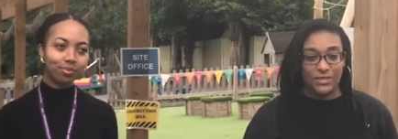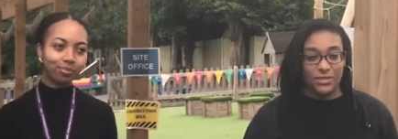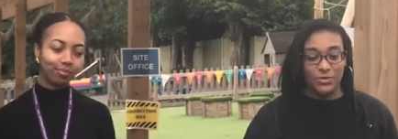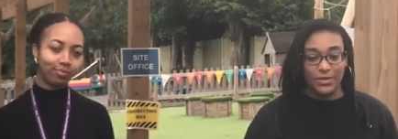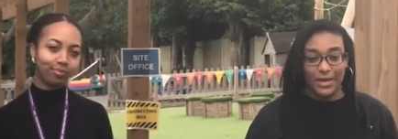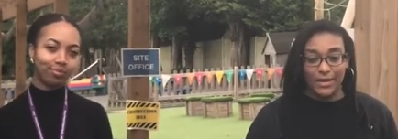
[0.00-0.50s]
Speaker 1: that
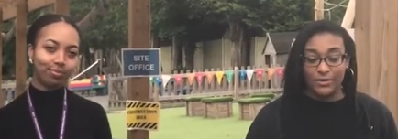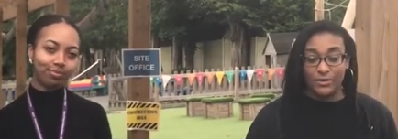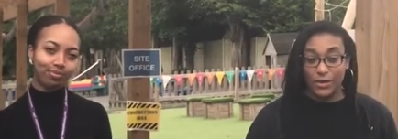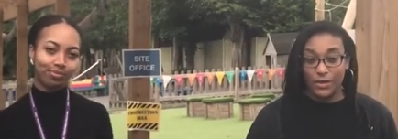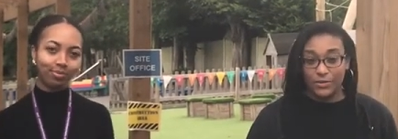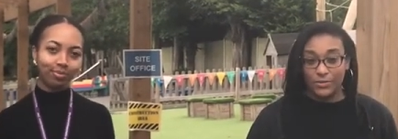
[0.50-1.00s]
you can
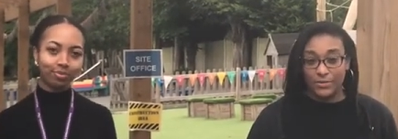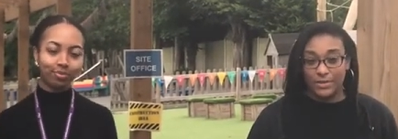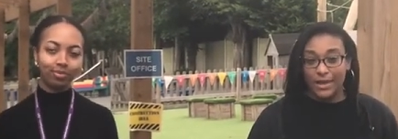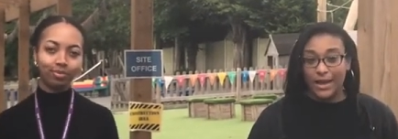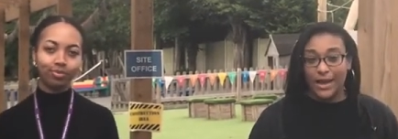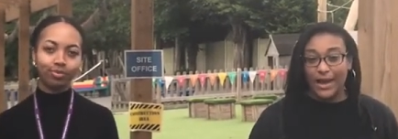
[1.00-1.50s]
use
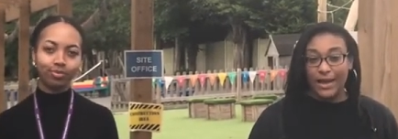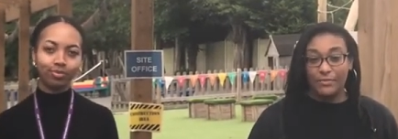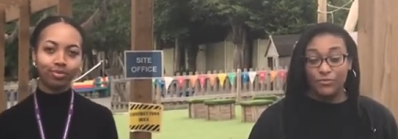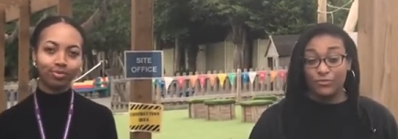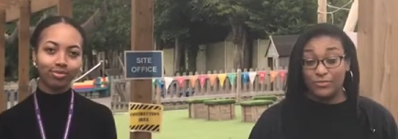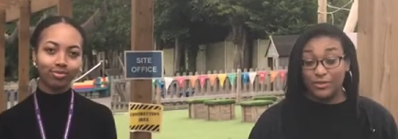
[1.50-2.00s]

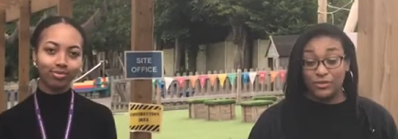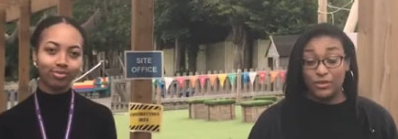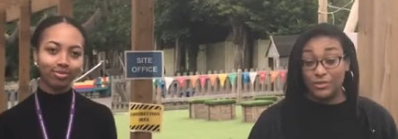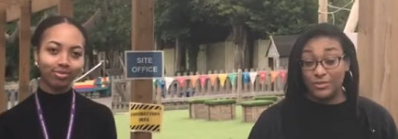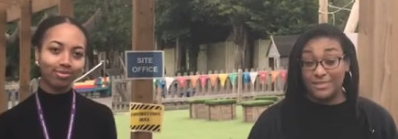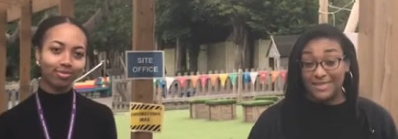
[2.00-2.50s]
and
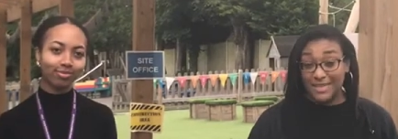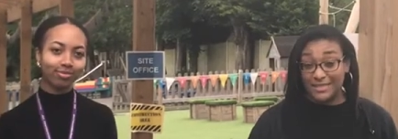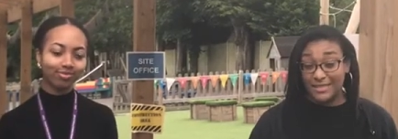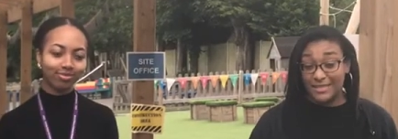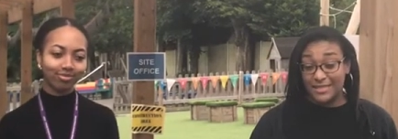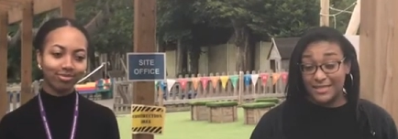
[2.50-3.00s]
lots of
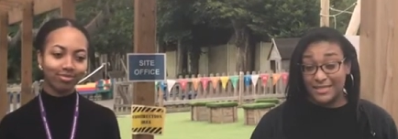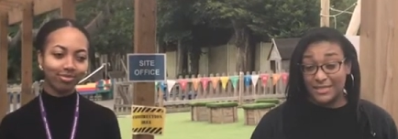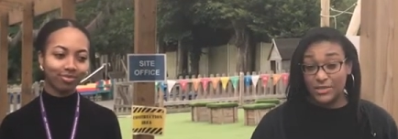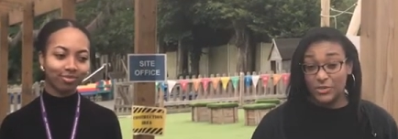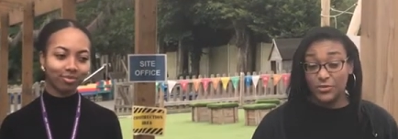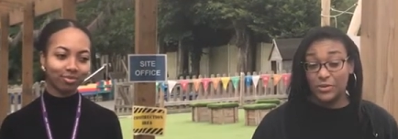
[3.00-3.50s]
sentences
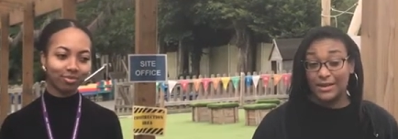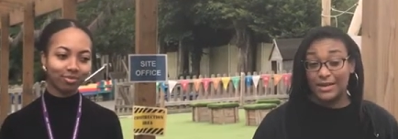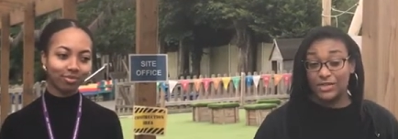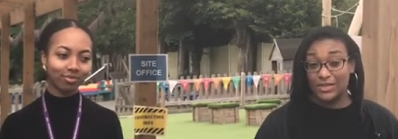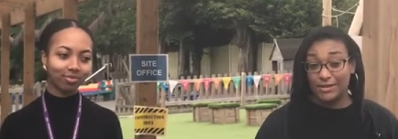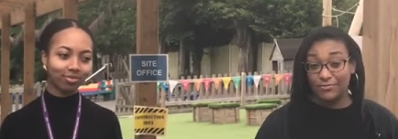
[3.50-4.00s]
that you can
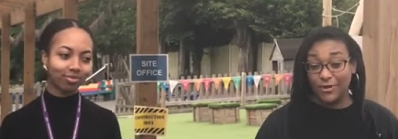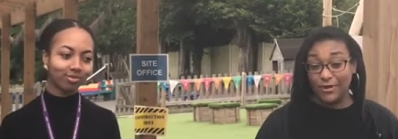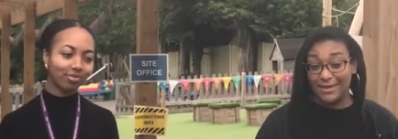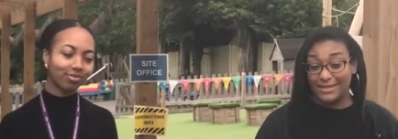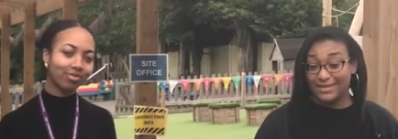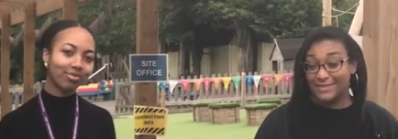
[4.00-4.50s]
actually
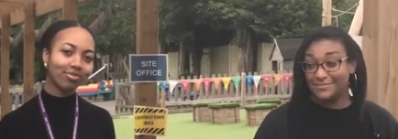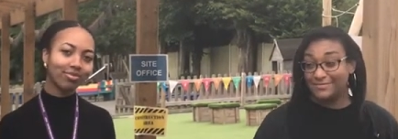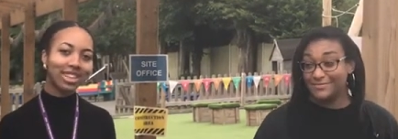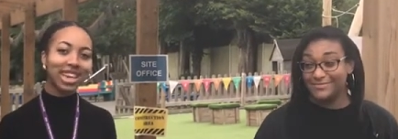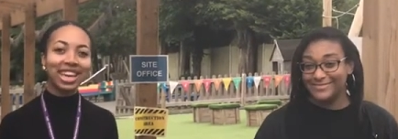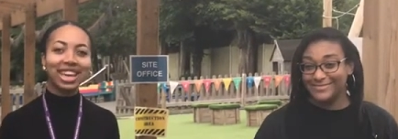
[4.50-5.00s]
write.
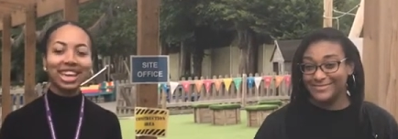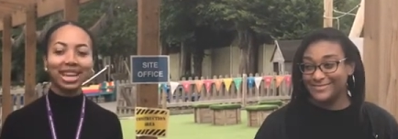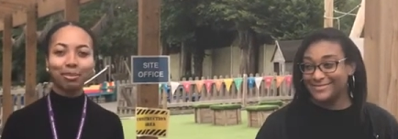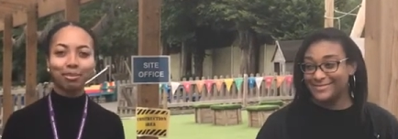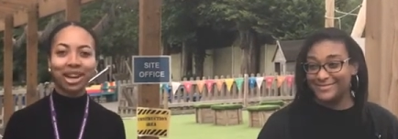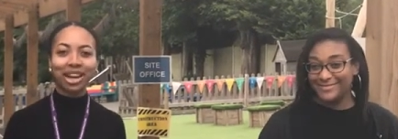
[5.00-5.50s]

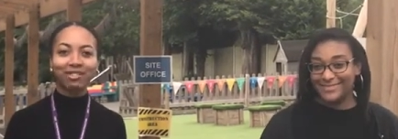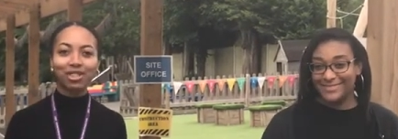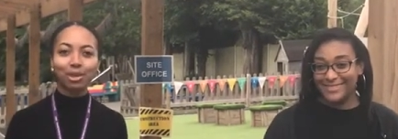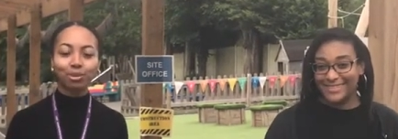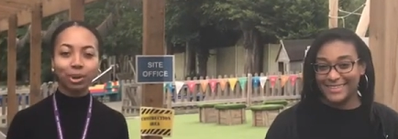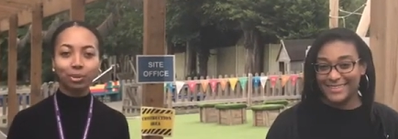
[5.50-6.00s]
In maths
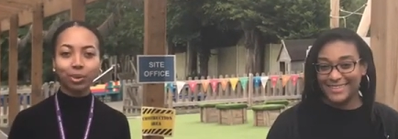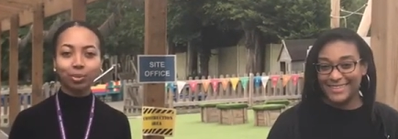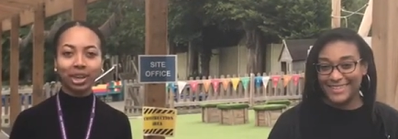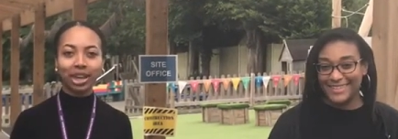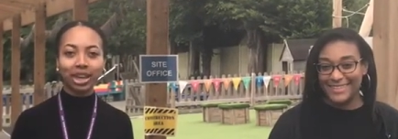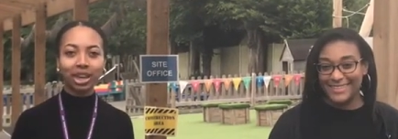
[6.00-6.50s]
Speaker 2: we will
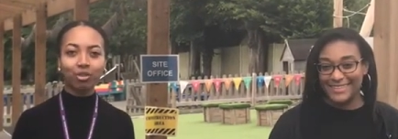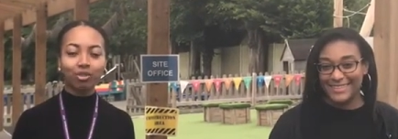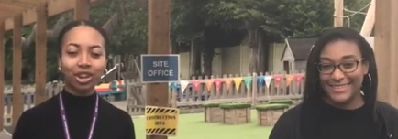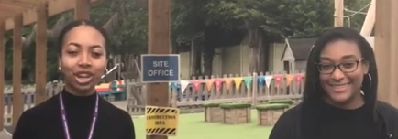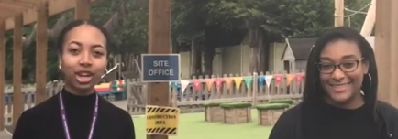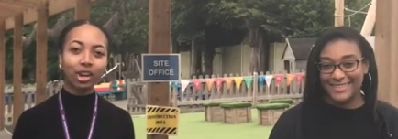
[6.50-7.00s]
be
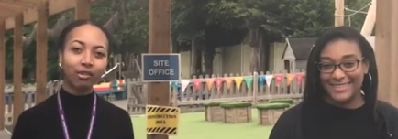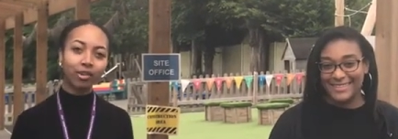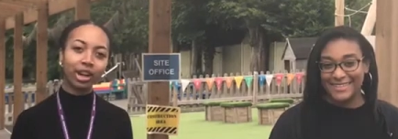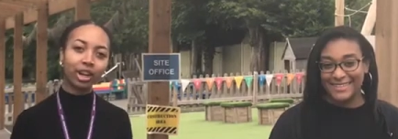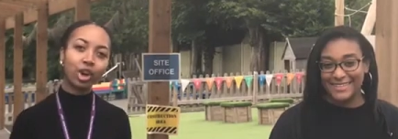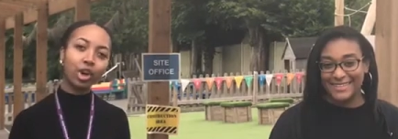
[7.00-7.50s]

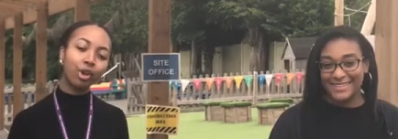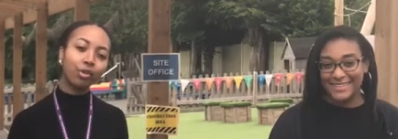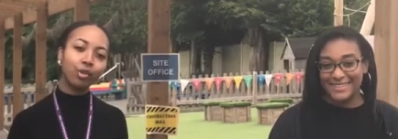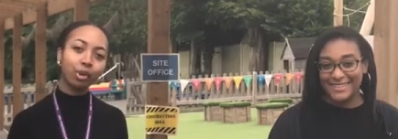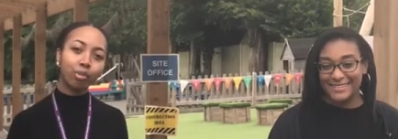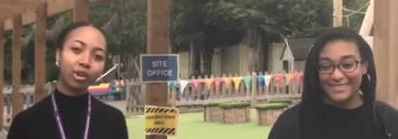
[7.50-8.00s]
recovering
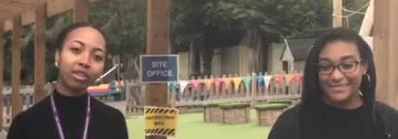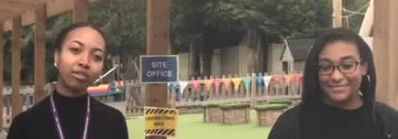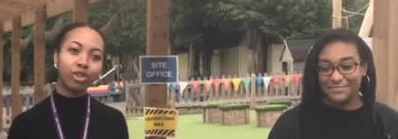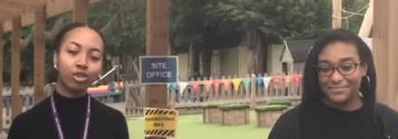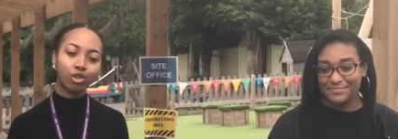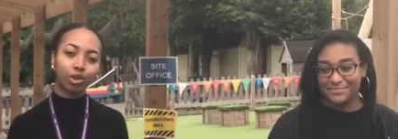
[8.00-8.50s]
over
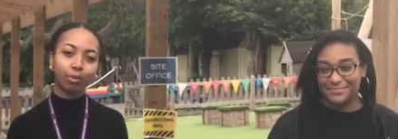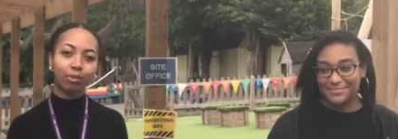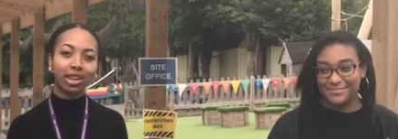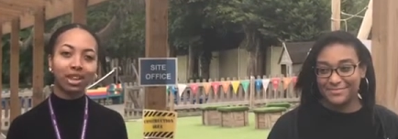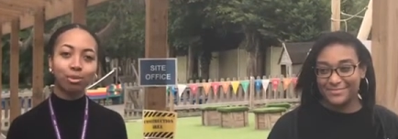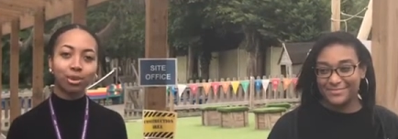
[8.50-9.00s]
previous
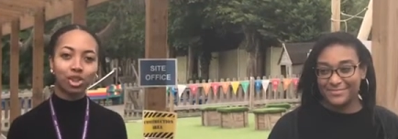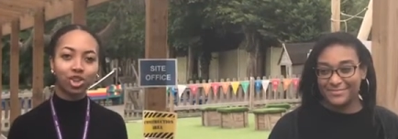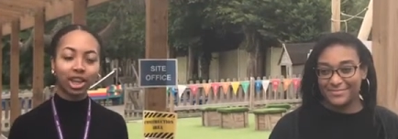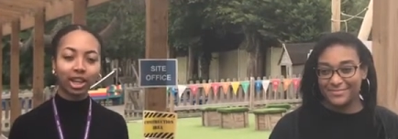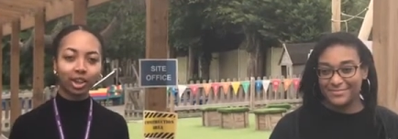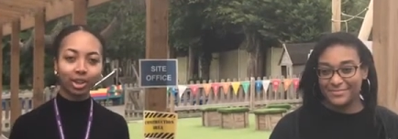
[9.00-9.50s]
topics which
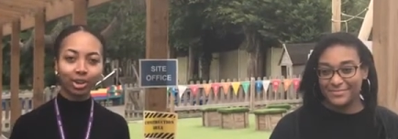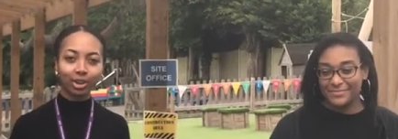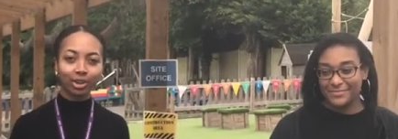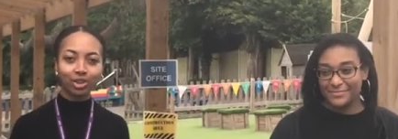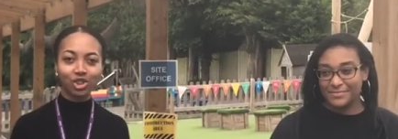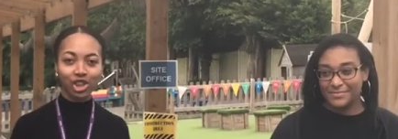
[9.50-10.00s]

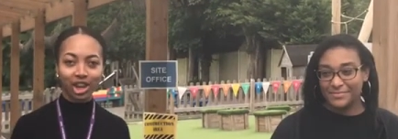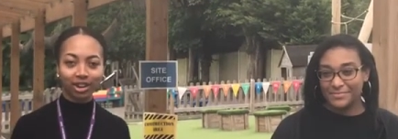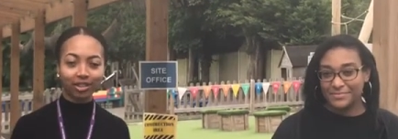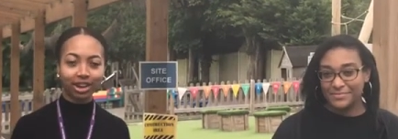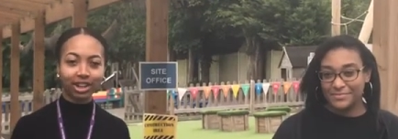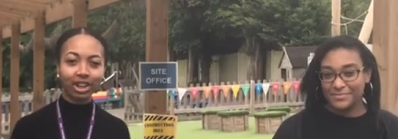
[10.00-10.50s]
include
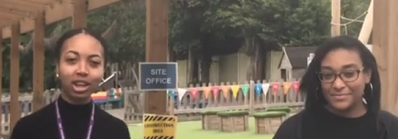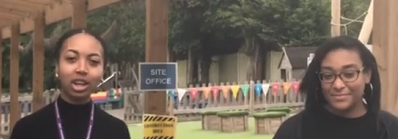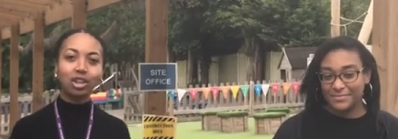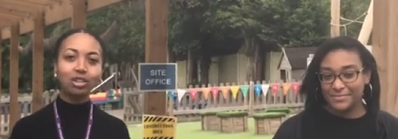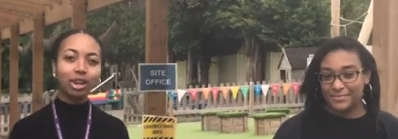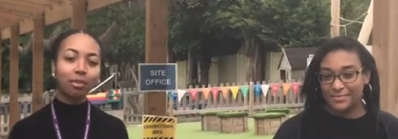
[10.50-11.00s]
sharing,
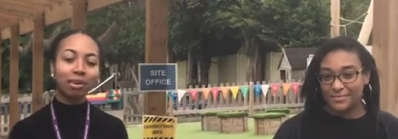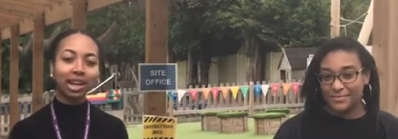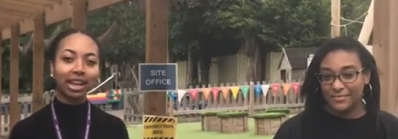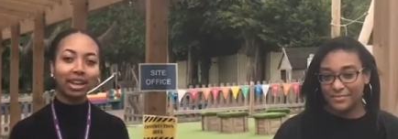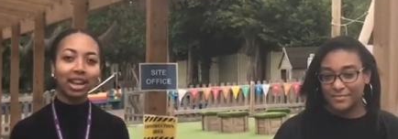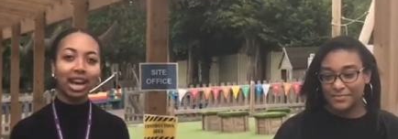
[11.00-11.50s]

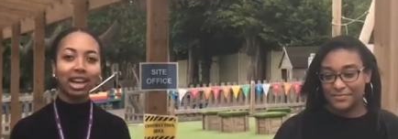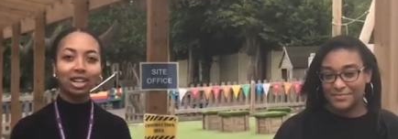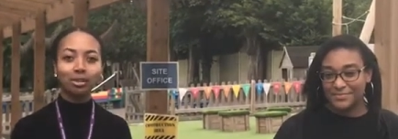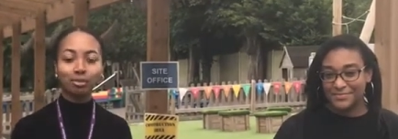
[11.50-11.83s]
doubling and